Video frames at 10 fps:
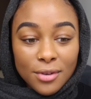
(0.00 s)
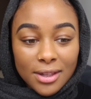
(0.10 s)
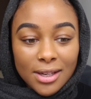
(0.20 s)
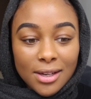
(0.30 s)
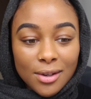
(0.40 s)

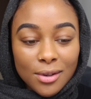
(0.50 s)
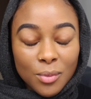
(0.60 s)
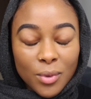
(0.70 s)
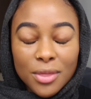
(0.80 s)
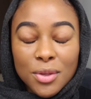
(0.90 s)
really
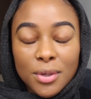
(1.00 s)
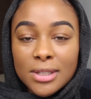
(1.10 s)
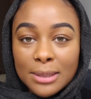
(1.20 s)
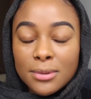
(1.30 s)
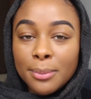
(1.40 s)
went through a
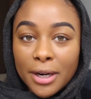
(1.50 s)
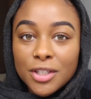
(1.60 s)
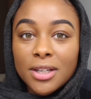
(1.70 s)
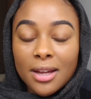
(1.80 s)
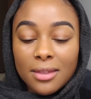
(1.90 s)
deep
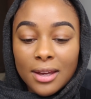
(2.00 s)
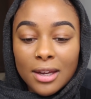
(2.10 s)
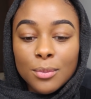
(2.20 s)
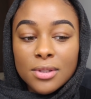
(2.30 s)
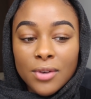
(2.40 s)
depression, I think, and
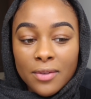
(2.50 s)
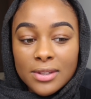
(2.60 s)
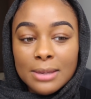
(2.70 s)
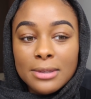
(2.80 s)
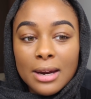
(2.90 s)
it was around the
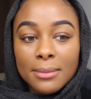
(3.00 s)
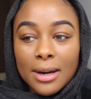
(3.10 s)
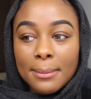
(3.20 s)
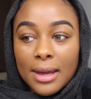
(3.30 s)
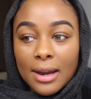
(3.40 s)
same time that
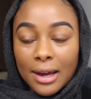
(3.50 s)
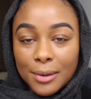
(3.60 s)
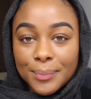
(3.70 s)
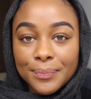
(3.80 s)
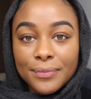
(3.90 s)
I met
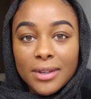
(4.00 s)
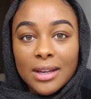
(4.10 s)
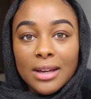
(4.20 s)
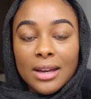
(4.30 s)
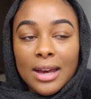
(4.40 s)
Adam,
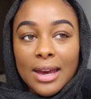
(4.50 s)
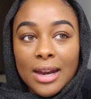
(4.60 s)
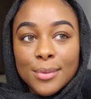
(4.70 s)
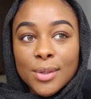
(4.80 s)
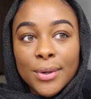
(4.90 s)
and
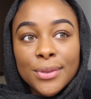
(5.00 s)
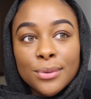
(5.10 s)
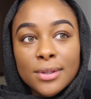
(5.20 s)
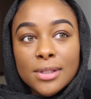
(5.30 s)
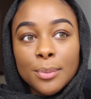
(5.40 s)
I was going through
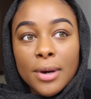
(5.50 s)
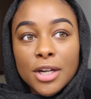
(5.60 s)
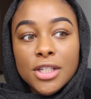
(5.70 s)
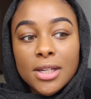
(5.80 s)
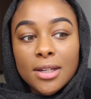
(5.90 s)
this
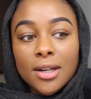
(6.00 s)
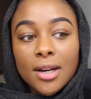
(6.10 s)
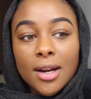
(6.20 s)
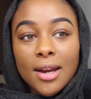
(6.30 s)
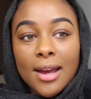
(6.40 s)
depression,
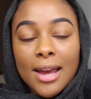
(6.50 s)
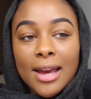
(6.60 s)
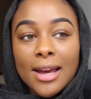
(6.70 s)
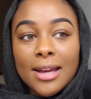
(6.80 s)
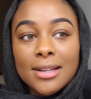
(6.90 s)

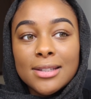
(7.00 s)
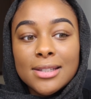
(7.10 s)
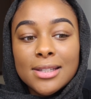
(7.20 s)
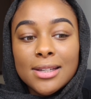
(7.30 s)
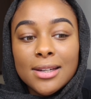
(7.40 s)
and
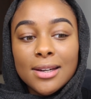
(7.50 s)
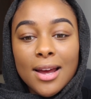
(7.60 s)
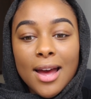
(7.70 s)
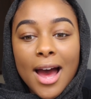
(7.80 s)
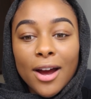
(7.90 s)

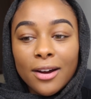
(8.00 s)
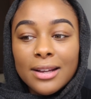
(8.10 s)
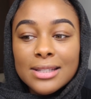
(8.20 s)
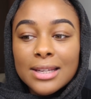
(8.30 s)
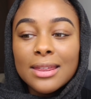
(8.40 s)
I
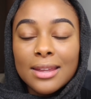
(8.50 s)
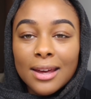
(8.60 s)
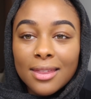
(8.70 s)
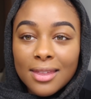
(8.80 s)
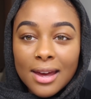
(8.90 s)
honestly
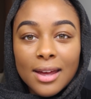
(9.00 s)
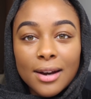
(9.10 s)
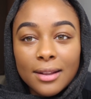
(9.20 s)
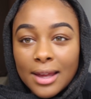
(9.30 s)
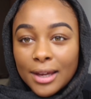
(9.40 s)
think
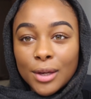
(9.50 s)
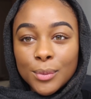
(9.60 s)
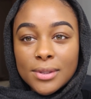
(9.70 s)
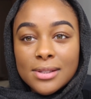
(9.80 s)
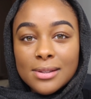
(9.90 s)
that like it
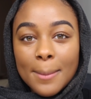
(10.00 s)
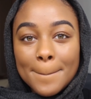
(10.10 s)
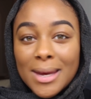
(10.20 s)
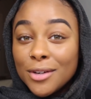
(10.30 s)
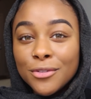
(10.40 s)
was
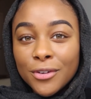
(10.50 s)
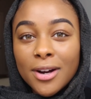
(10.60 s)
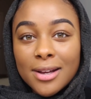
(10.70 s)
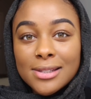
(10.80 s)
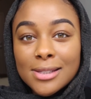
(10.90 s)
meant for
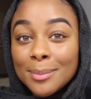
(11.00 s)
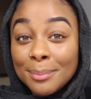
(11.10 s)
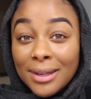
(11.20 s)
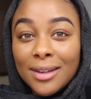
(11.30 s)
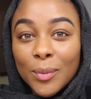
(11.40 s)
us to
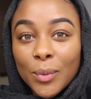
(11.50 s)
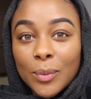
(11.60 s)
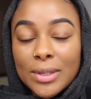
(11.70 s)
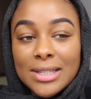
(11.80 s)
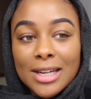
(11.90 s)
meet when
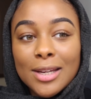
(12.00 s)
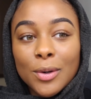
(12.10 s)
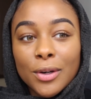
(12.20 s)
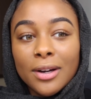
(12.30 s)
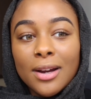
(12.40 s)
we did,
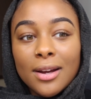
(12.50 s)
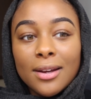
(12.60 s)
or